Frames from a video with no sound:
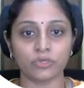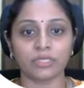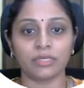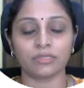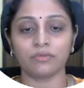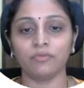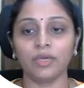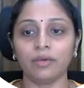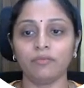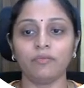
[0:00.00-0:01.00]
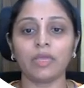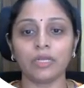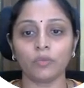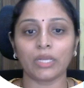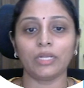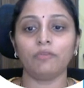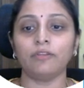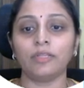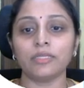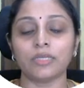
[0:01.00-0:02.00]
sets. We can quickly
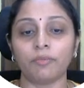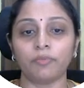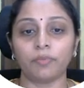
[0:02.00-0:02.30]
fill this up.